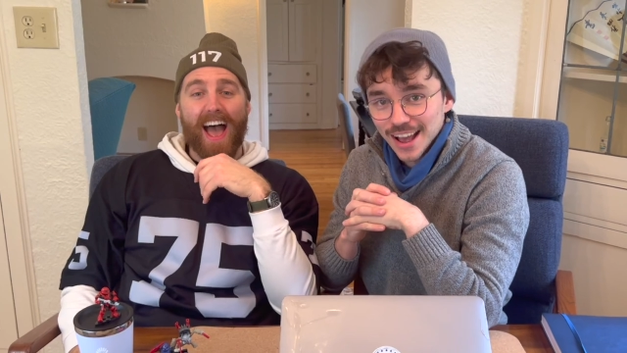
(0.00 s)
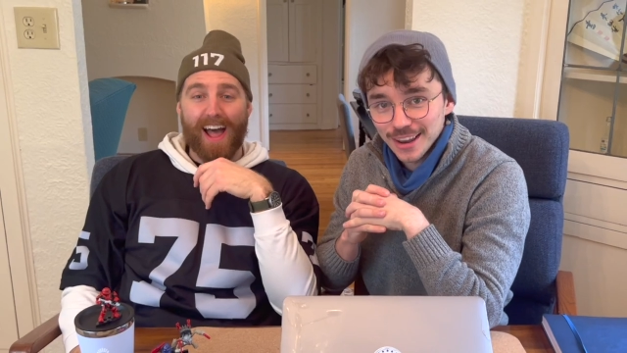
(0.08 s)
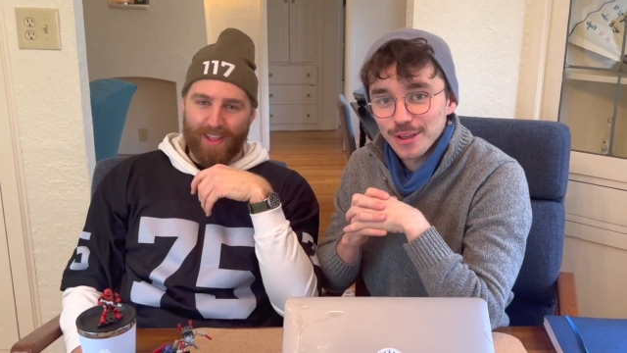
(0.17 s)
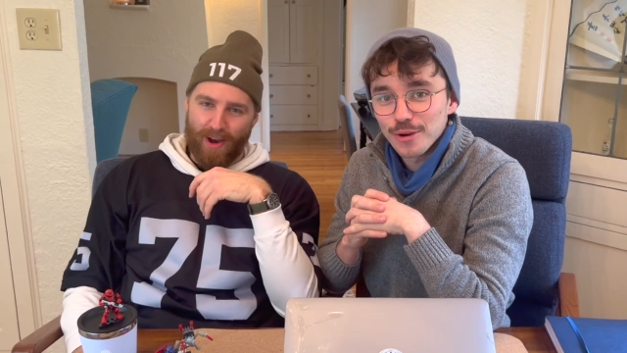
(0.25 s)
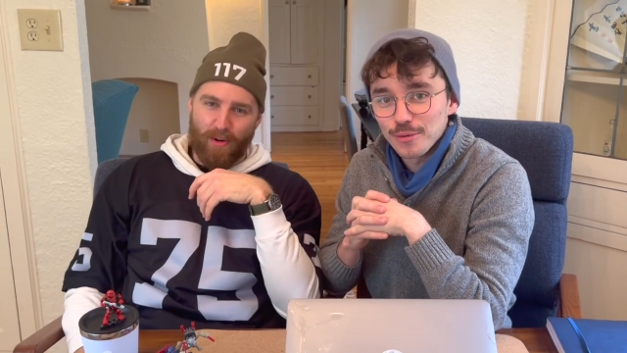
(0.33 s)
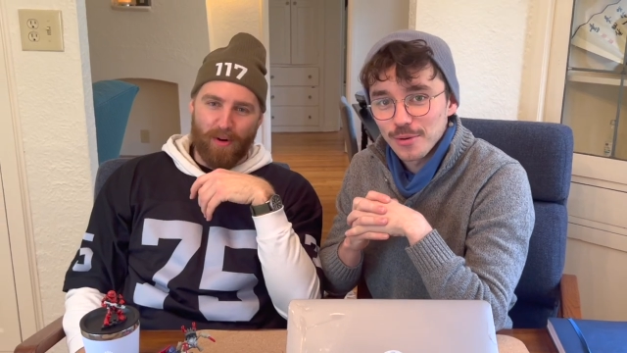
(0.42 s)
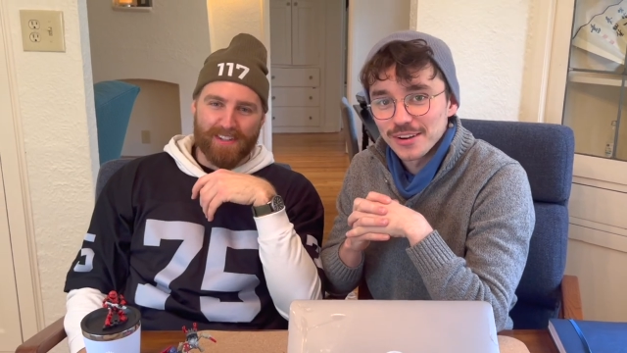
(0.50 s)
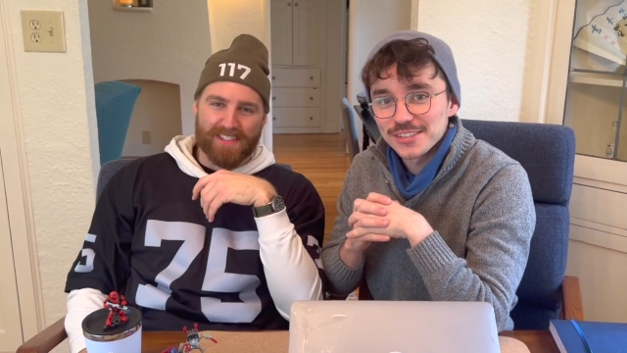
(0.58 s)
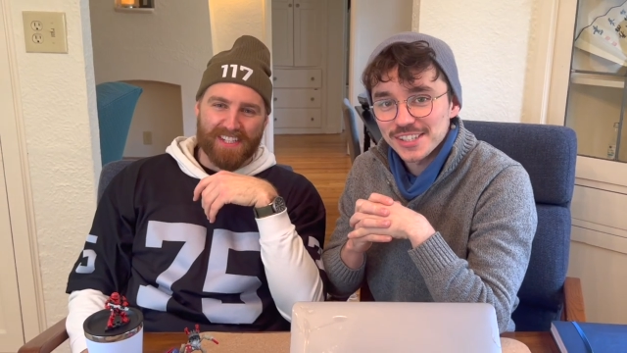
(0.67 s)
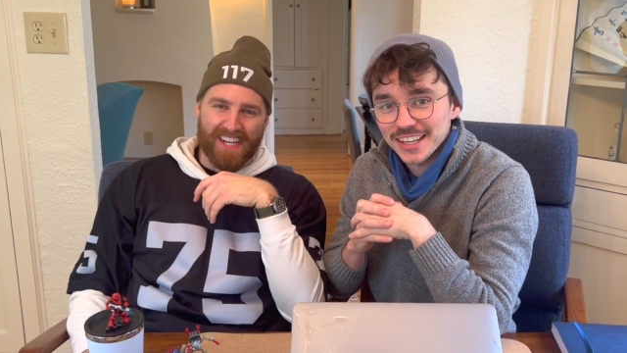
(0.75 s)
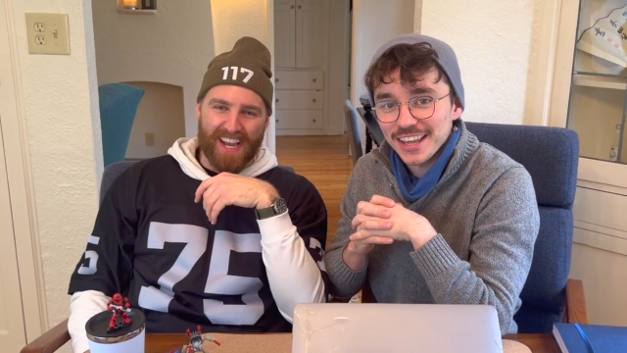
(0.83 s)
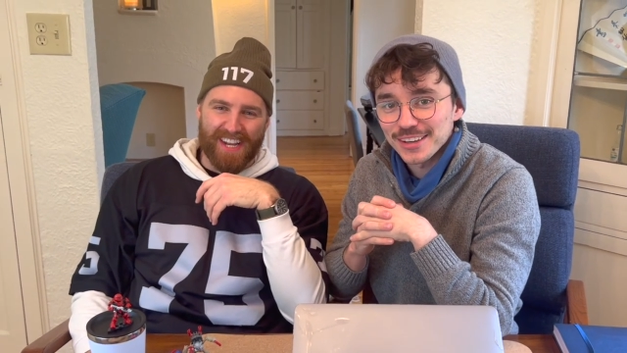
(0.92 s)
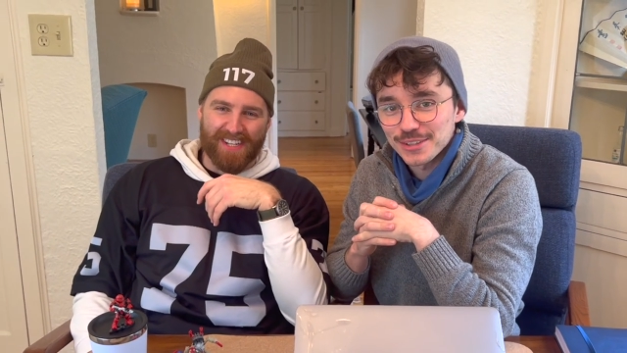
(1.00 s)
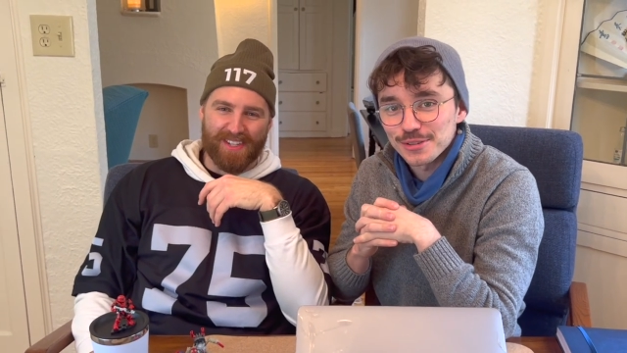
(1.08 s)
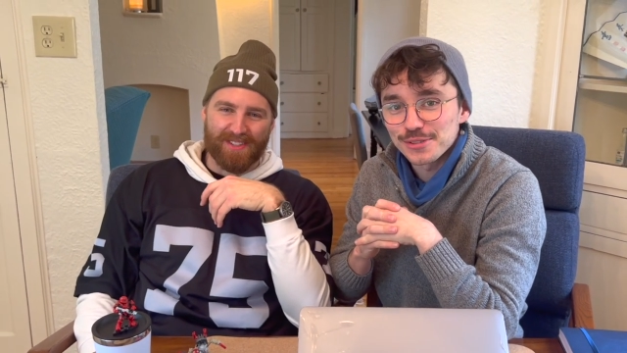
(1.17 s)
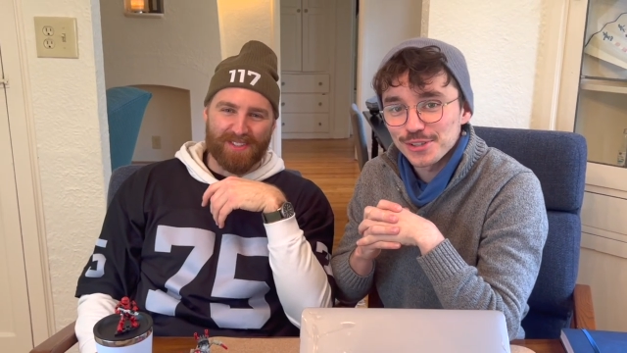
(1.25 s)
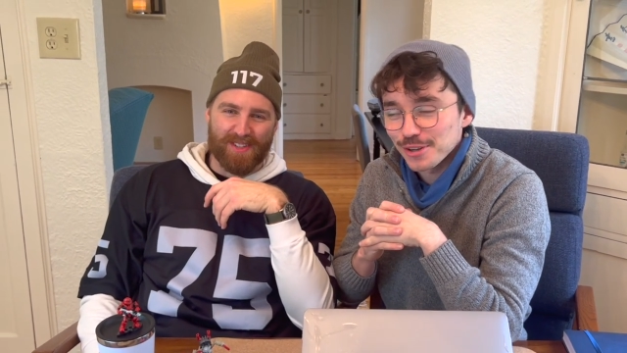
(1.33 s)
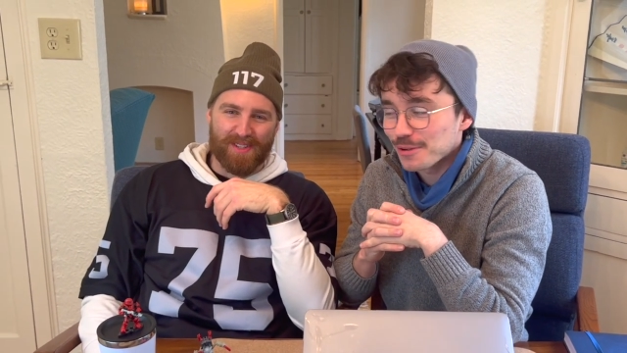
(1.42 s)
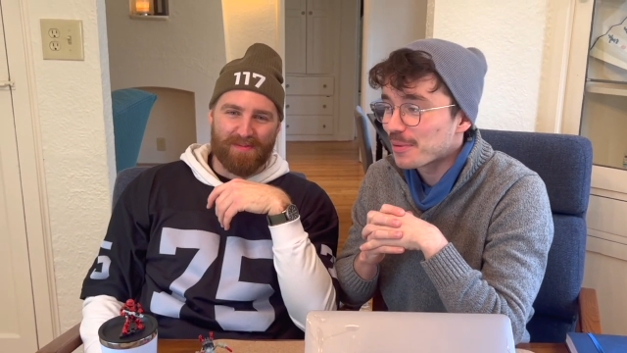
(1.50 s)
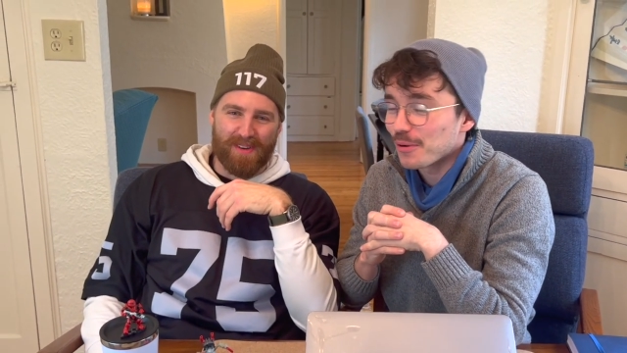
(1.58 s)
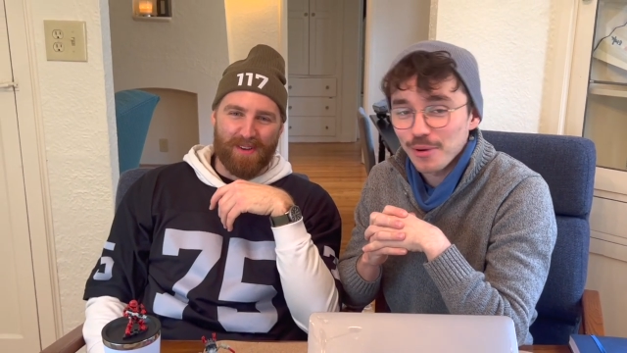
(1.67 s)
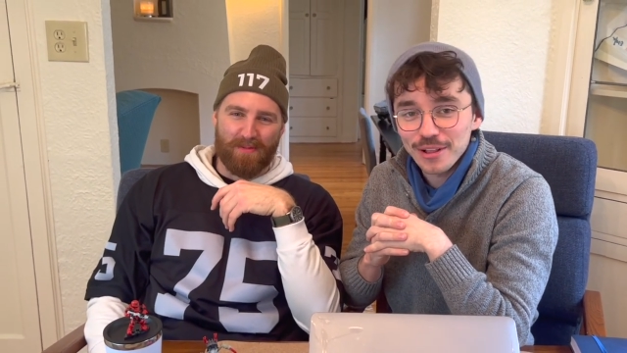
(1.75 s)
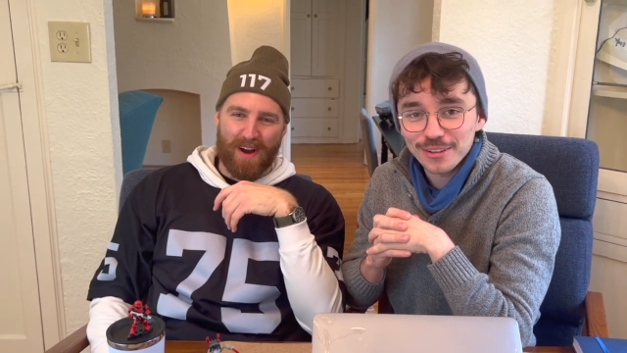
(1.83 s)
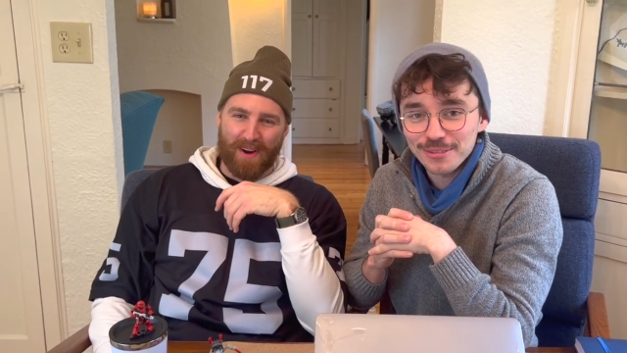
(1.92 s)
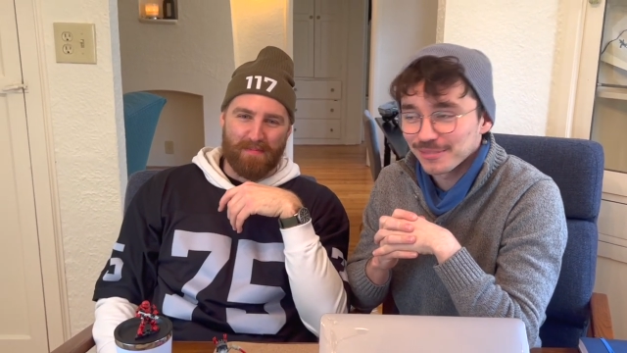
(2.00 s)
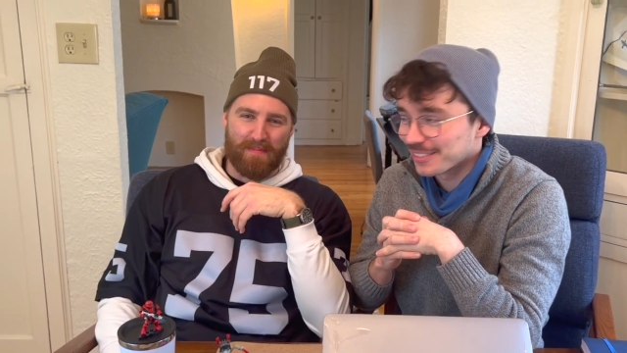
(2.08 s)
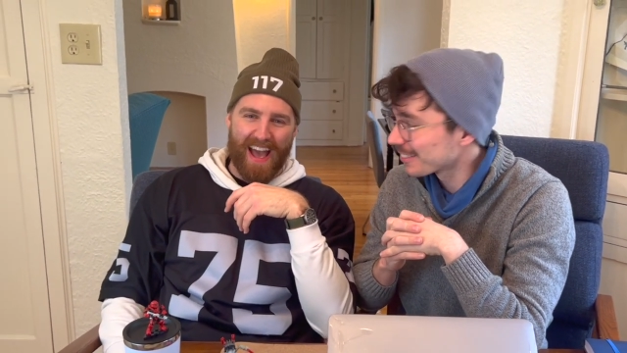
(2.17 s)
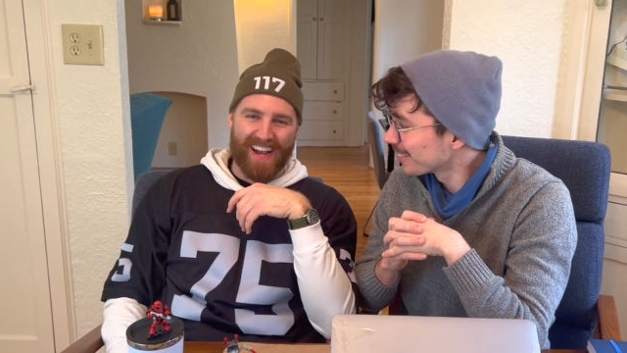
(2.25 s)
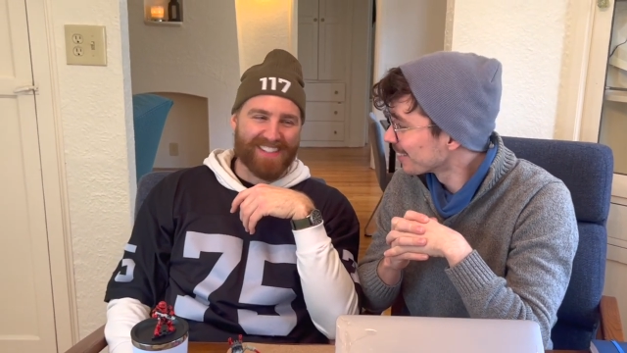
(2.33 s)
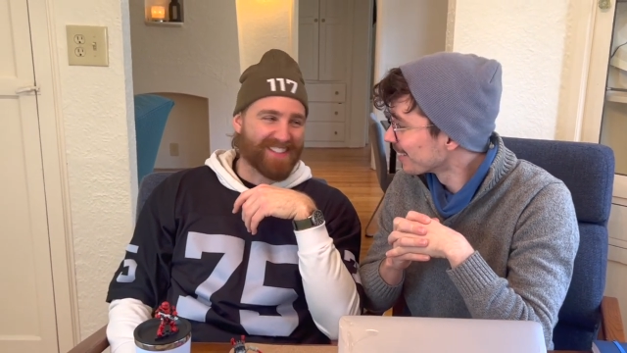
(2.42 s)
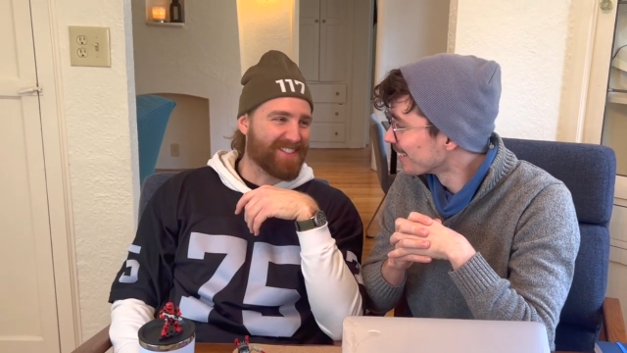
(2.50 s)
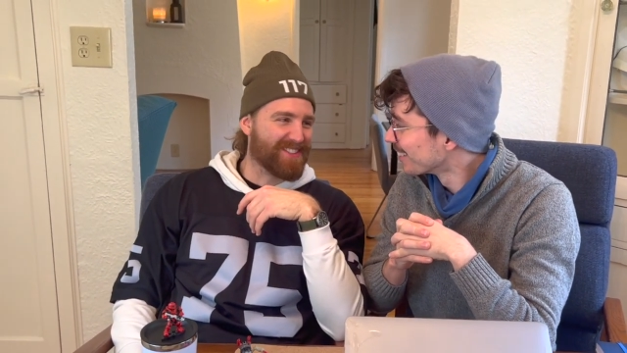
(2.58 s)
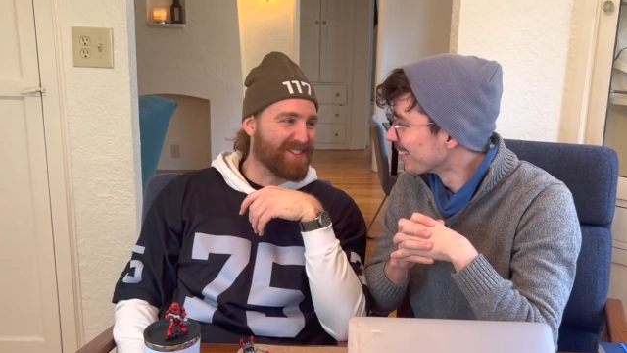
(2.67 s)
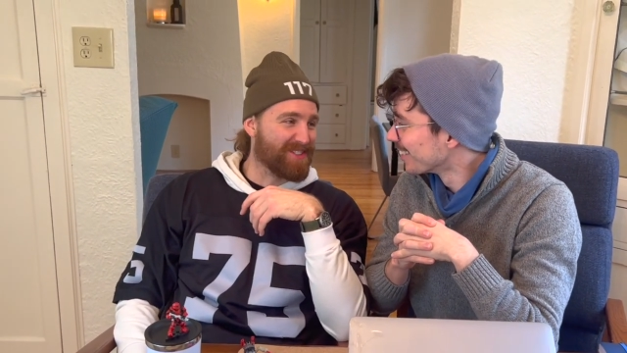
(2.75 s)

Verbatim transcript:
Speaker 1: Hello once again, YouTube. YouTube. Welcome, welcome back to the